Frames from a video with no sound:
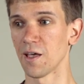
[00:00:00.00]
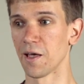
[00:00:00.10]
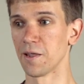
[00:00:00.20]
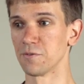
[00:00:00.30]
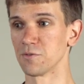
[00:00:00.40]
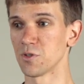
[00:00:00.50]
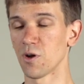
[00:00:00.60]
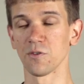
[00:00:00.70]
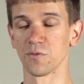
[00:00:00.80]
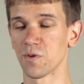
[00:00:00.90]
And so
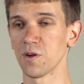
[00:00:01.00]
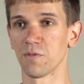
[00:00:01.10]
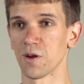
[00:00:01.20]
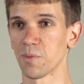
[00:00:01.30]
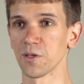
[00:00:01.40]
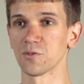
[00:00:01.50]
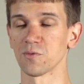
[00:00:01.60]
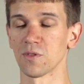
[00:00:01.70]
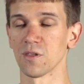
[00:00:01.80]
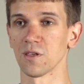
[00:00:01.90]
I was very, very pleased
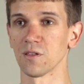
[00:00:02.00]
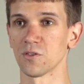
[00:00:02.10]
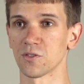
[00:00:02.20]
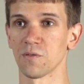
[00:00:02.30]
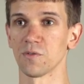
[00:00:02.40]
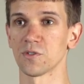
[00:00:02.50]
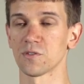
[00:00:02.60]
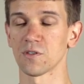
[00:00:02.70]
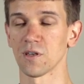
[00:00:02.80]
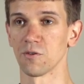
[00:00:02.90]
with the
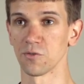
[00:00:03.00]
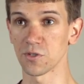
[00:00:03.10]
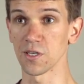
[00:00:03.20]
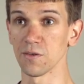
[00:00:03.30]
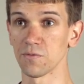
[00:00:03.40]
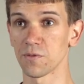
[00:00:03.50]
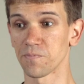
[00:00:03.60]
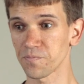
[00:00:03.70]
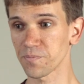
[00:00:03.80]
service I'd received